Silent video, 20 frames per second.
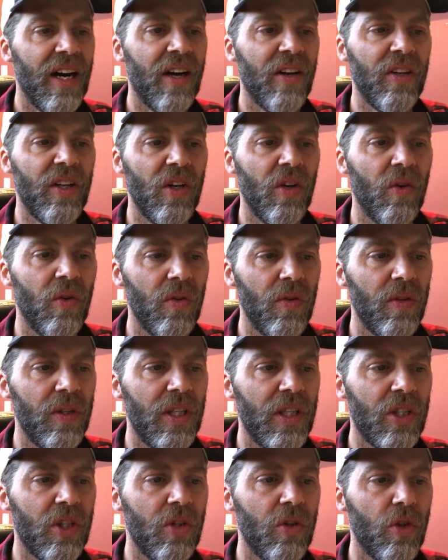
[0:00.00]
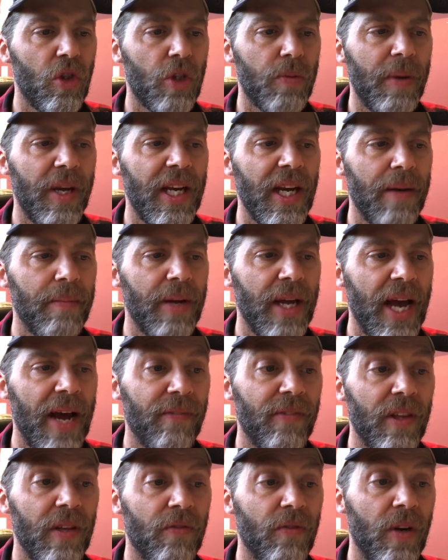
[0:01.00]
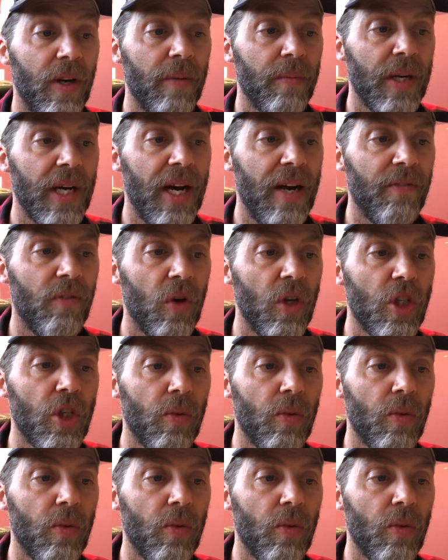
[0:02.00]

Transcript: are the only two speaking on behalf of the Freedom Convoy.